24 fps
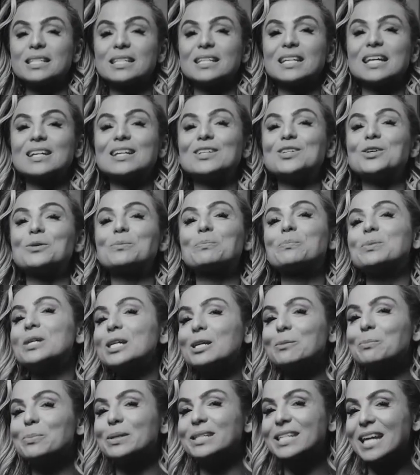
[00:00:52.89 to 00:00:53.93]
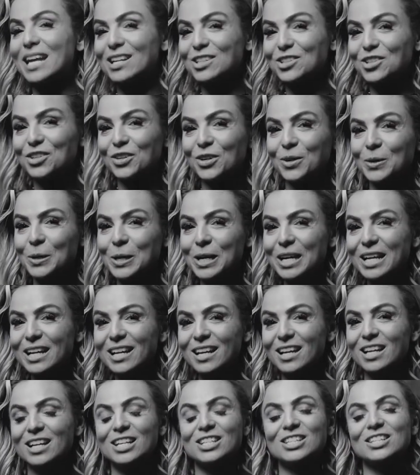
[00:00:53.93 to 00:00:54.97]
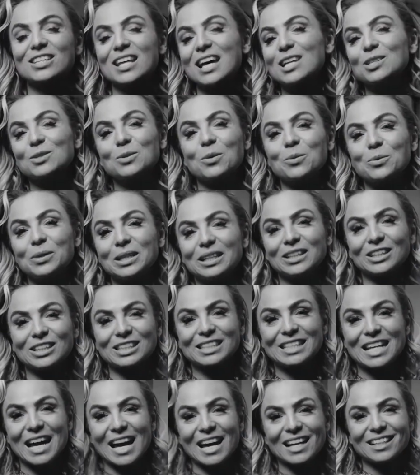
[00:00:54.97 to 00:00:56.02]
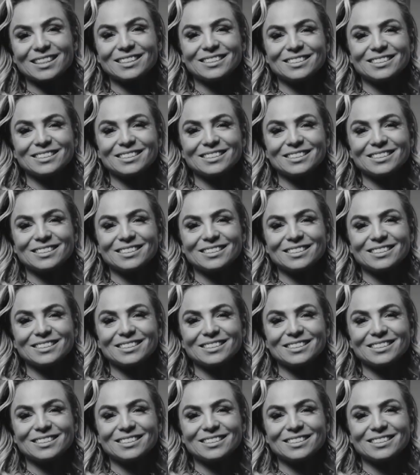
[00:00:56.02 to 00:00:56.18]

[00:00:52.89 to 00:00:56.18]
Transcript: and at your peak potential? So that's what we looked at.